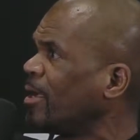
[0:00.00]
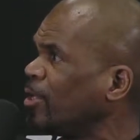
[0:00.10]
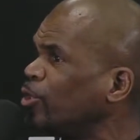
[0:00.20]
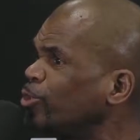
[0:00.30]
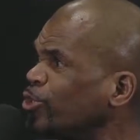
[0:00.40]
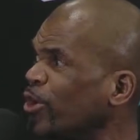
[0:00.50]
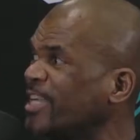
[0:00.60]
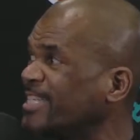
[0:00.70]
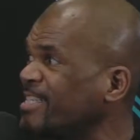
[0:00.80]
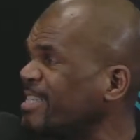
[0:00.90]
You saw
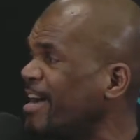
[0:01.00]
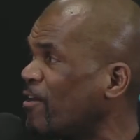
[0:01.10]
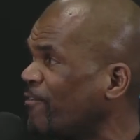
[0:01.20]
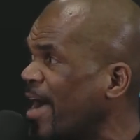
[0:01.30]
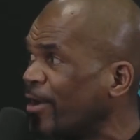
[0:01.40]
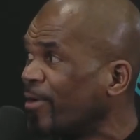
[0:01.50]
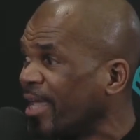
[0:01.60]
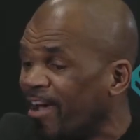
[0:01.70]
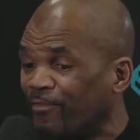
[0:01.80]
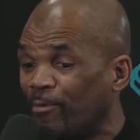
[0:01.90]
yourself. I don't
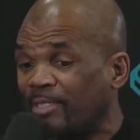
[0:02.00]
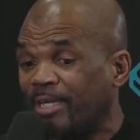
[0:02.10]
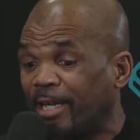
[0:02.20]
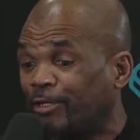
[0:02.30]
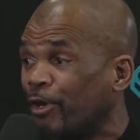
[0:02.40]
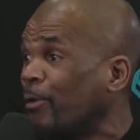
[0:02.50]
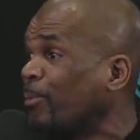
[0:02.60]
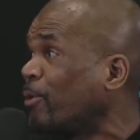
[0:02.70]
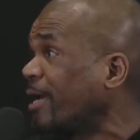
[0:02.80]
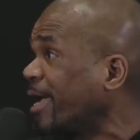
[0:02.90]
care if you was in the dirt
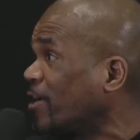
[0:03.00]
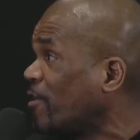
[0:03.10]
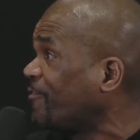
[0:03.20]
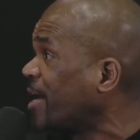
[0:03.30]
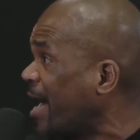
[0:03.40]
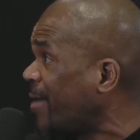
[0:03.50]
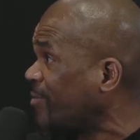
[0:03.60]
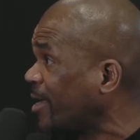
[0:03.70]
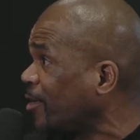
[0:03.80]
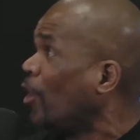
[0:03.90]
poor ghetto of
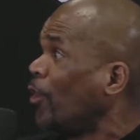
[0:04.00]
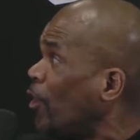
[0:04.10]
Compton